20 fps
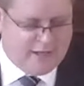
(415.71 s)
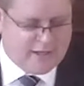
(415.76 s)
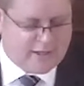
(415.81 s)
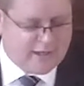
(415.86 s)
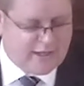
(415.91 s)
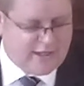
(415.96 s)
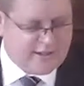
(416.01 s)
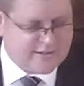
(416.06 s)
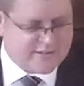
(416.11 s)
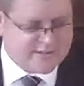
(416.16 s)

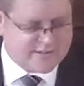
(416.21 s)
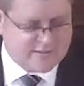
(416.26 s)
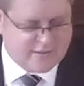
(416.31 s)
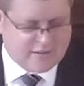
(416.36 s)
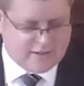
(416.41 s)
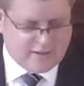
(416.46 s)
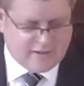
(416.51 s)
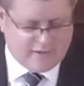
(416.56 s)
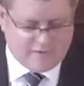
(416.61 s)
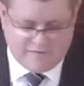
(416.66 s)
case,
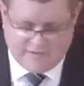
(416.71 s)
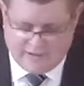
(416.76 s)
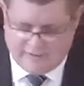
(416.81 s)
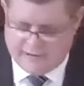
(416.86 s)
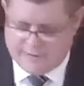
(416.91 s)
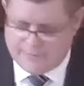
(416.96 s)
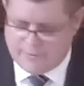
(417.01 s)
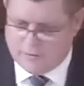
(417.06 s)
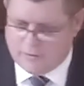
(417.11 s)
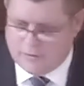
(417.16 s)

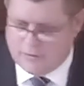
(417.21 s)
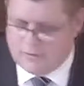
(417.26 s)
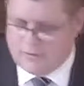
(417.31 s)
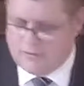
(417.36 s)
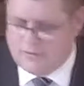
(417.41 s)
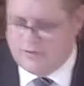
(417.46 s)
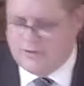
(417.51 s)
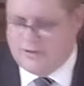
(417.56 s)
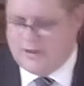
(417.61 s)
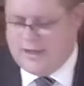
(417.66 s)
very
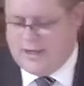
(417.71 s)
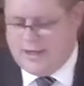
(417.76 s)
poor.